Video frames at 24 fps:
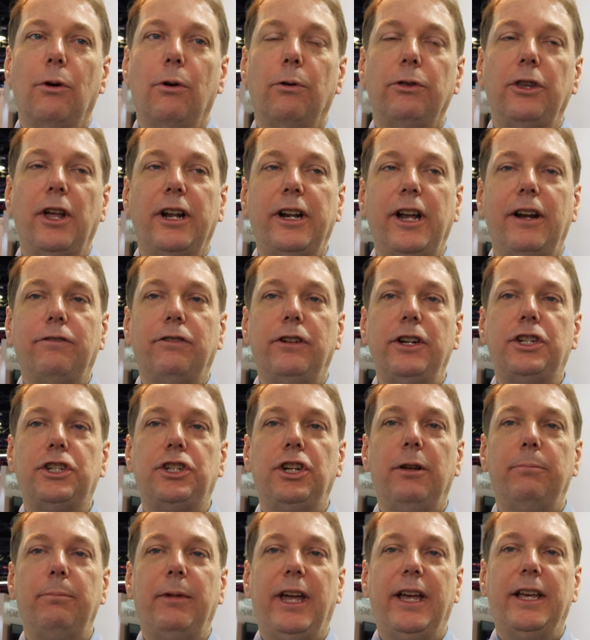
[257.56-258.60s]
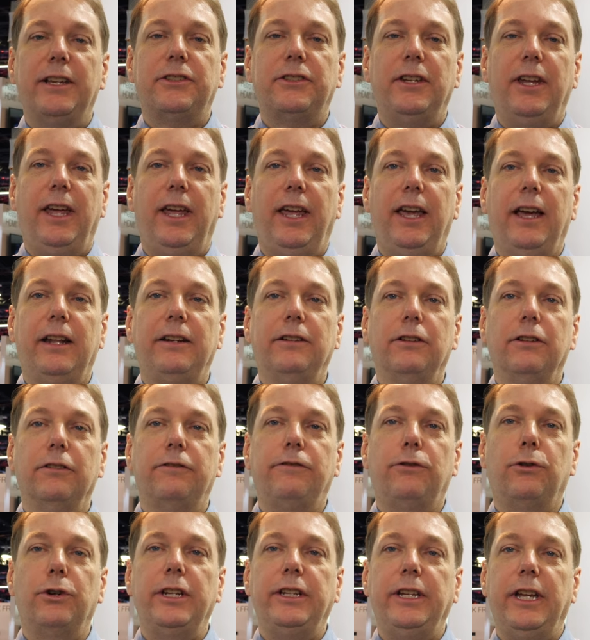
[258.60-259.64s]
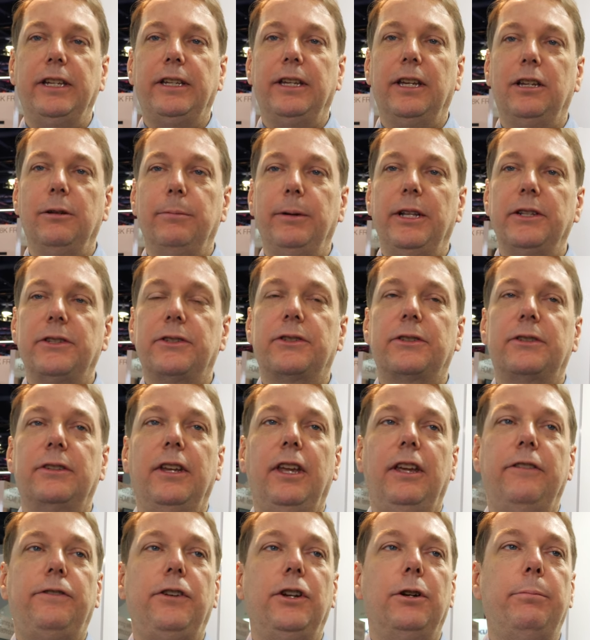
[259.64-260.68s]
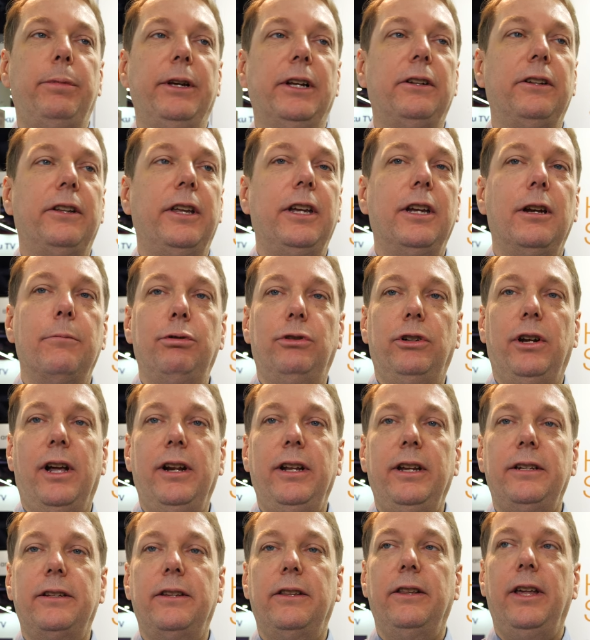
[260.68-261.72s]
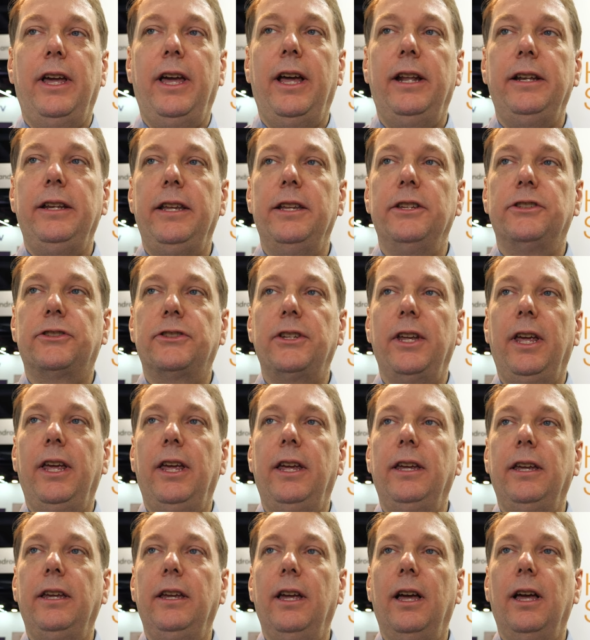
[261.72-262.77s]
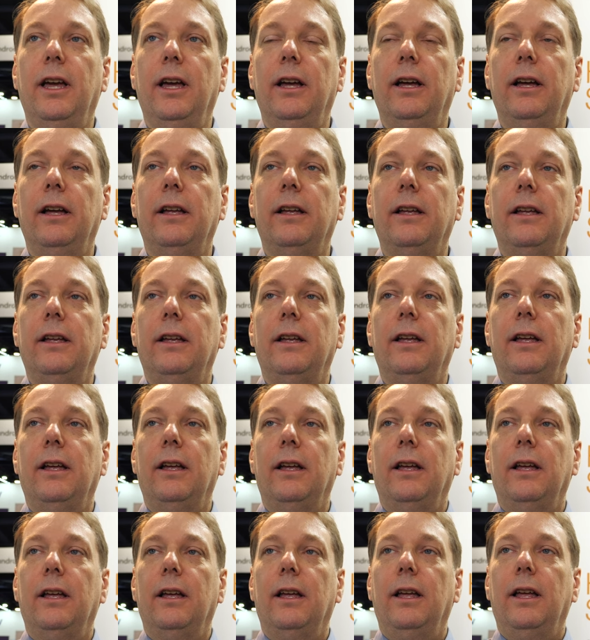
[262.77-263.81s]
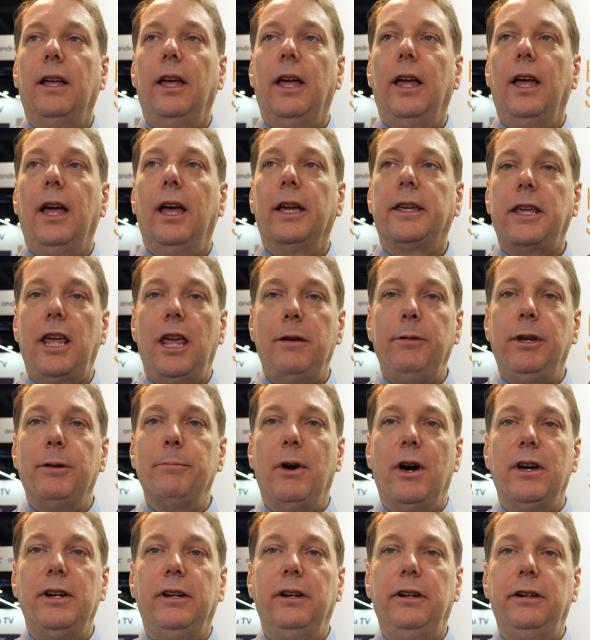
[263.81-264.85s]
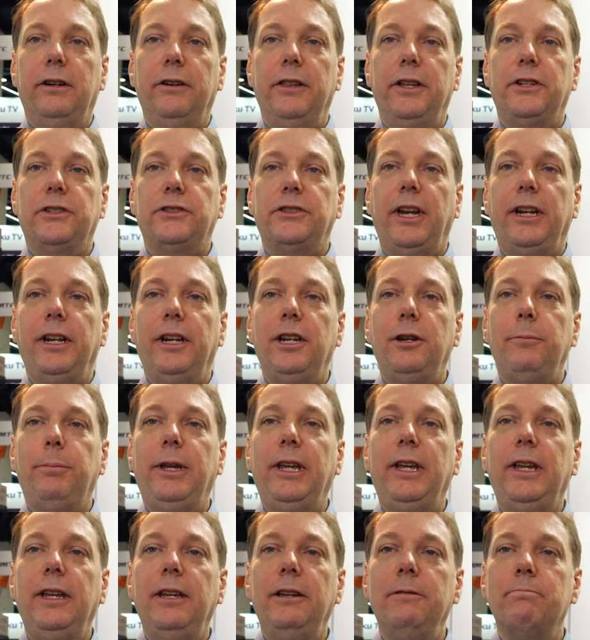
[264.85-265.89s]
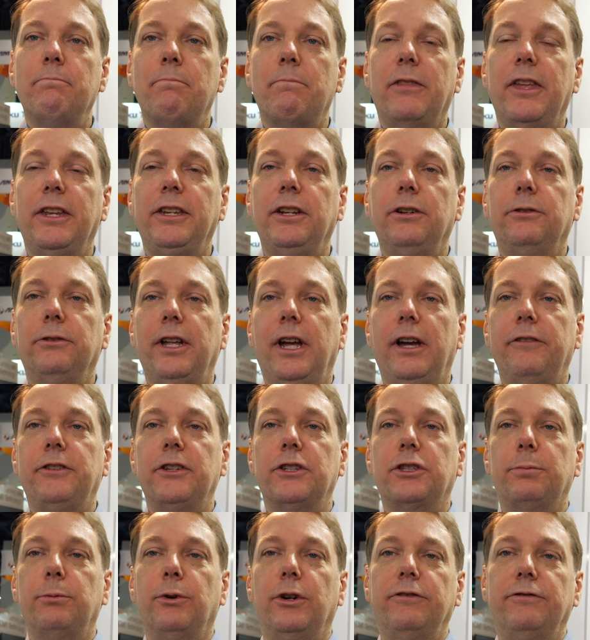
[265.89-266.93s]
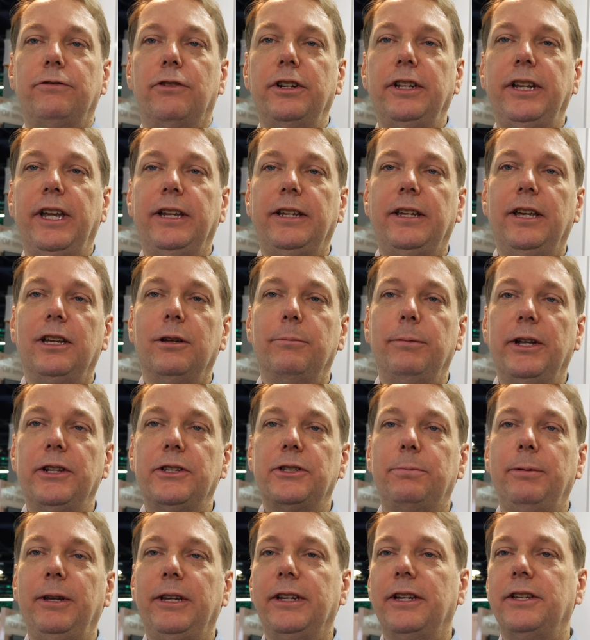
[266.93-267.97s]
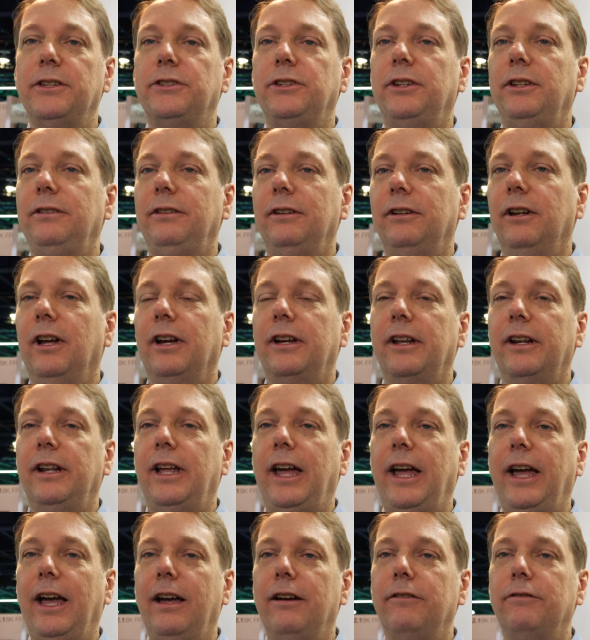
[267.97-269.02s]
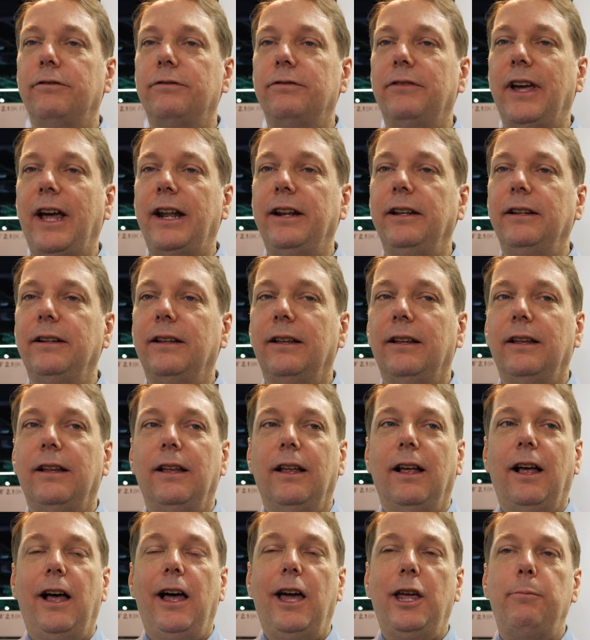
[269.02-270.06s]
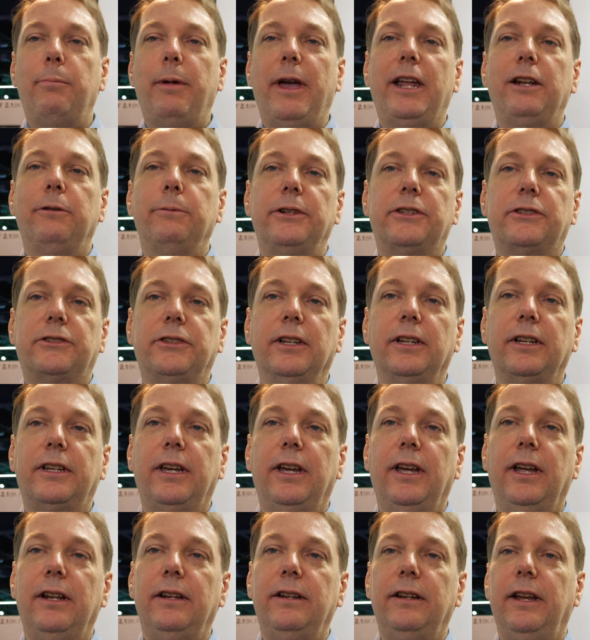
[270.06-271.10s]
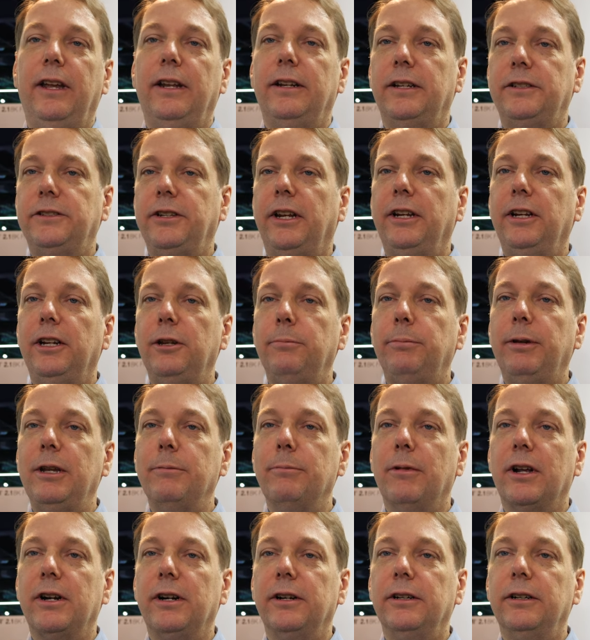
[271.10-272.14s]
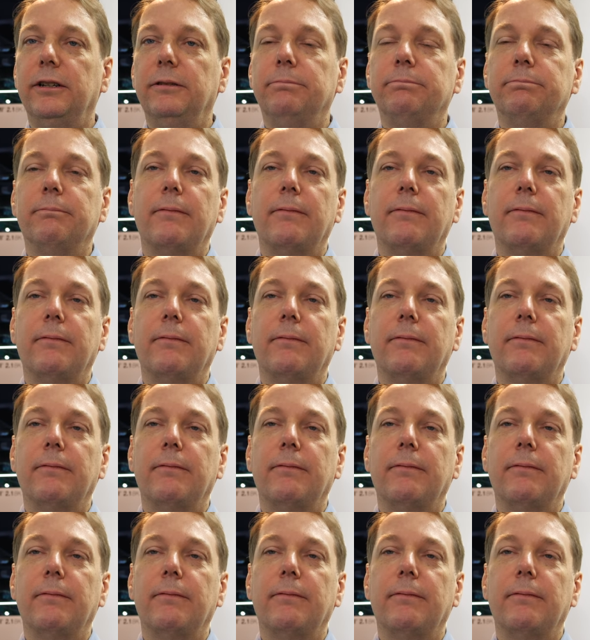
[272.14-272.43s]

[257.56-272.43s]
Not every chip has to handle 48 gigabits. If you're building a product that is, say, a gaming monitor that's 1080p, then you don't have to support 48 gigabits because you're not going to have that high bandwidth silicon in a 1080p monitor.